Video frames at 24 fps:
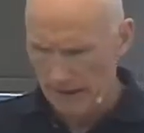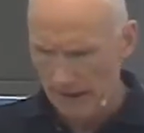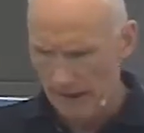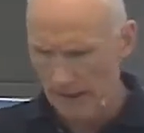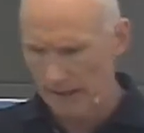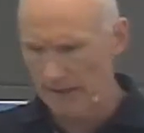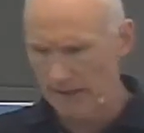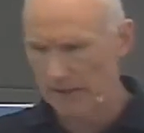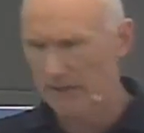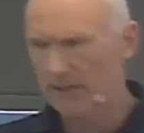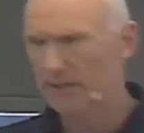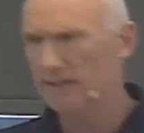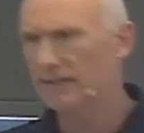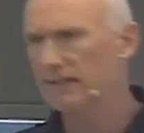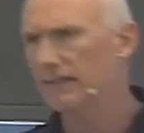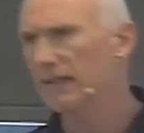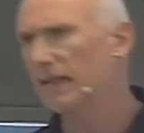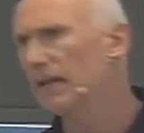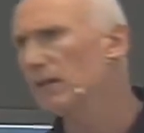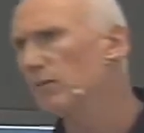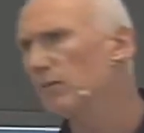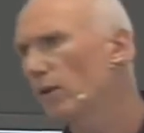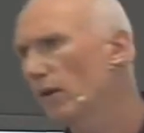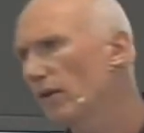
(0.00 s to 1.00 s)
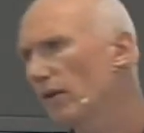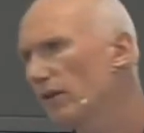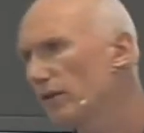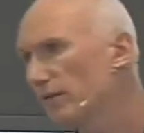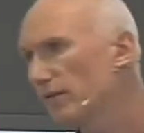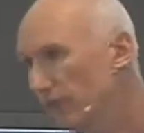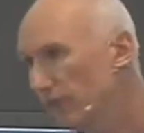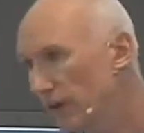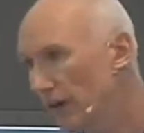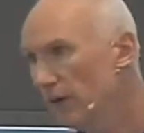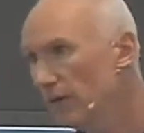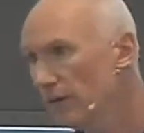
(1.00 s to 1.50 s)
and see what the
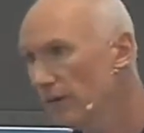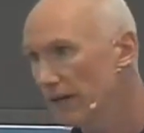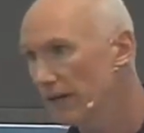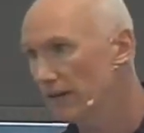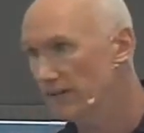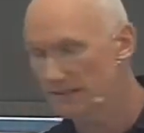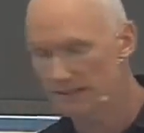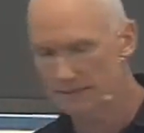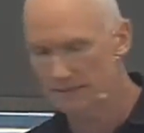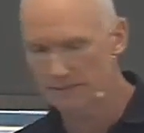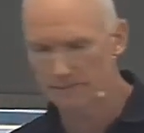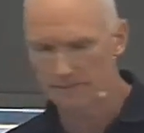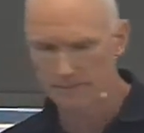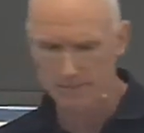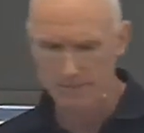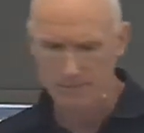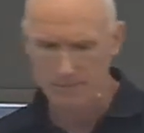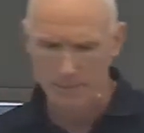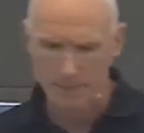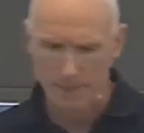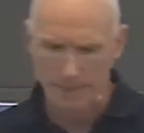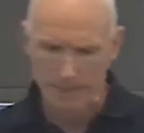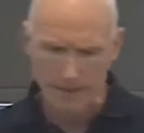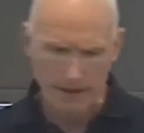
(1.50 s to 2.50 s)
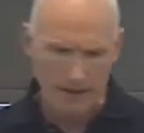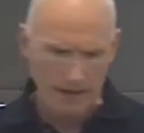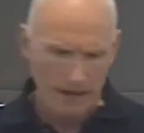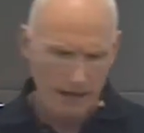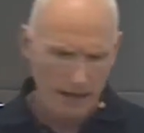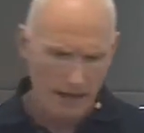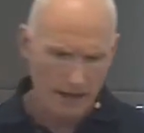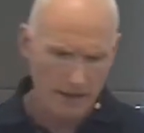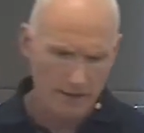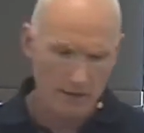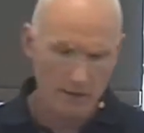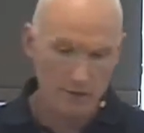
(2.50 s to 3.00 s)
view is.
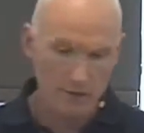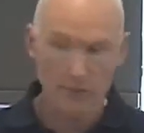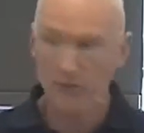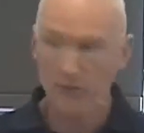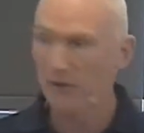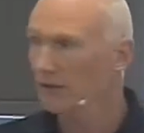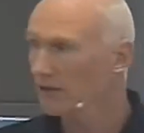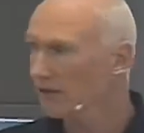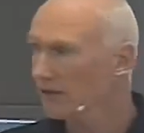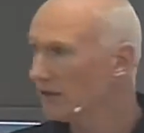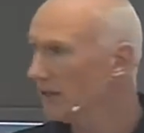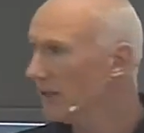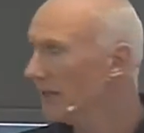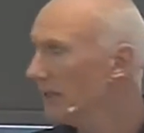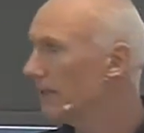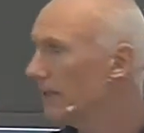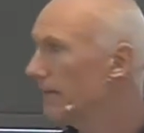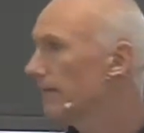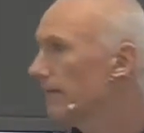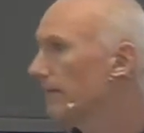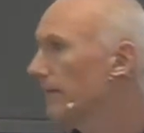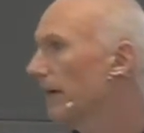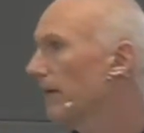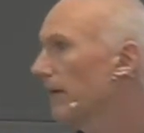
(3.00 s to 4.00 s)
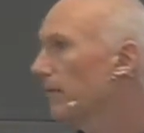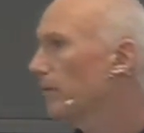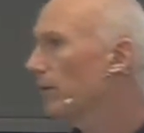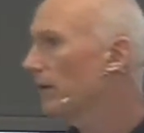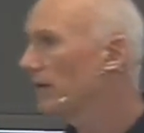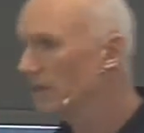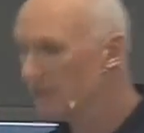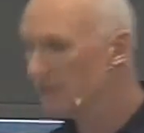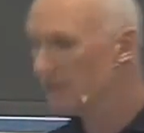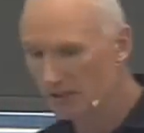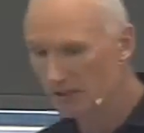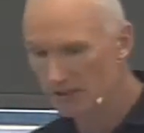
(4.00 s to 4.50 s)
And the first thing that
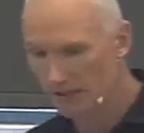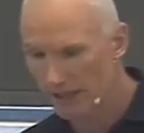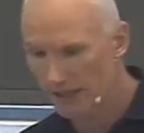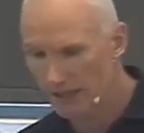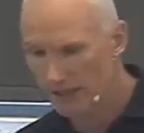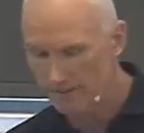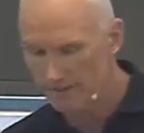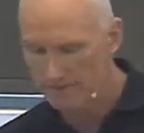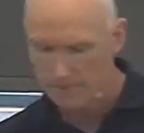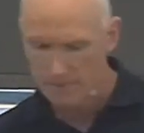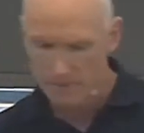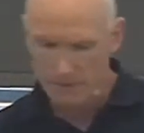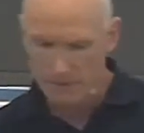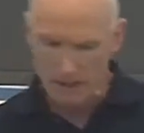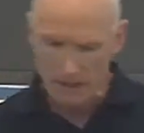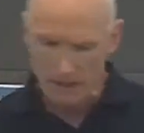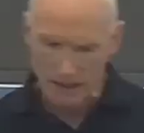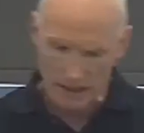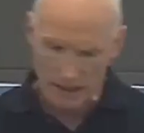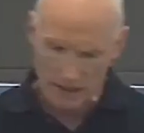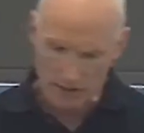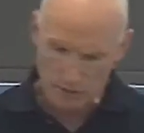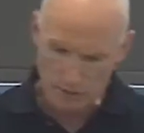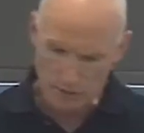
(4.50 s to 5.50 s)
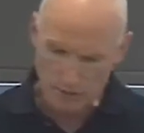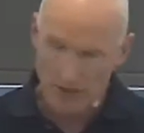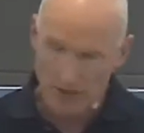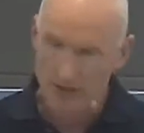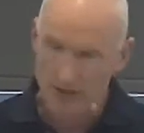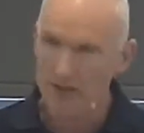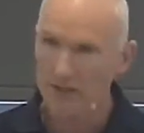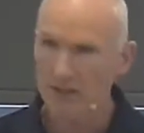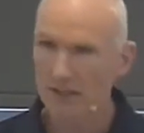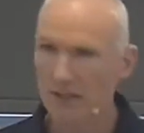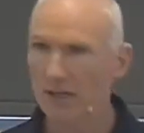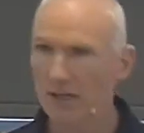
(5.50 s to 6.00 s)
we see as we
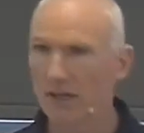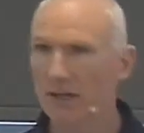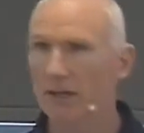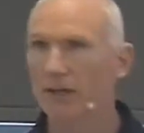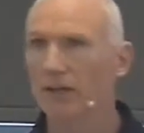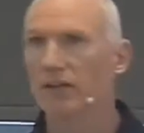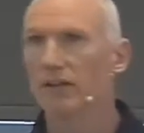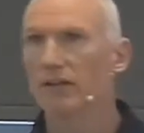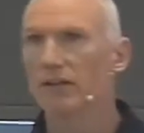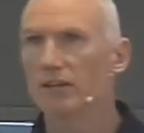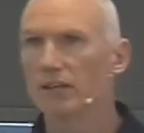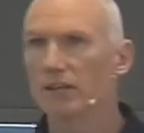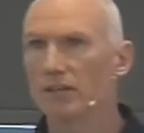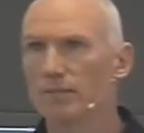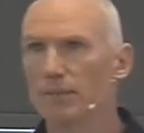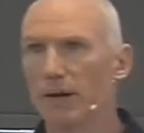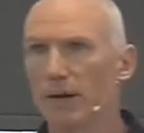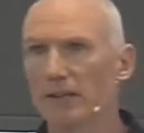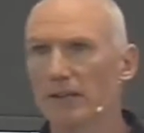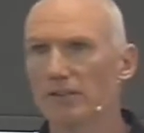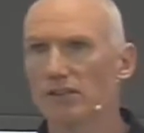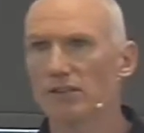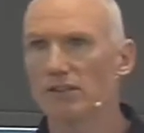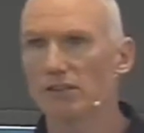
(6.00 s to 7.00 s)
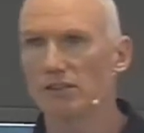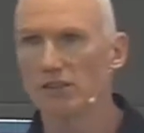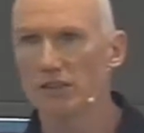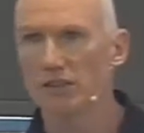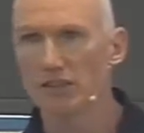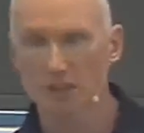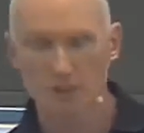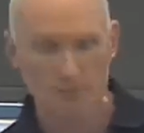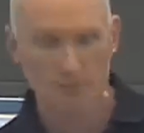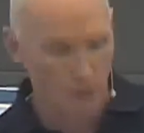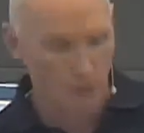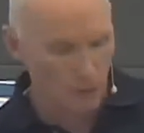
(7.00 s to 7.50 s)
consider this passage
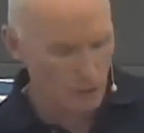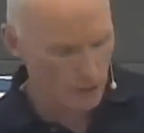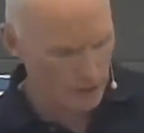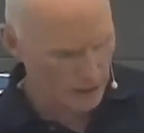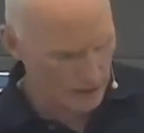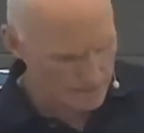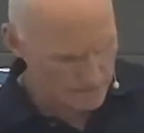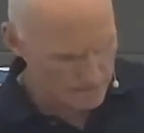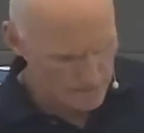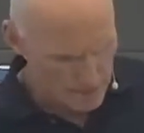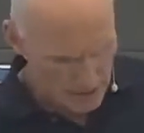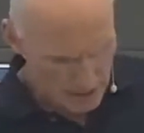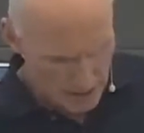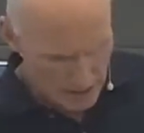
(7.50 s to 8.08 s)
this morning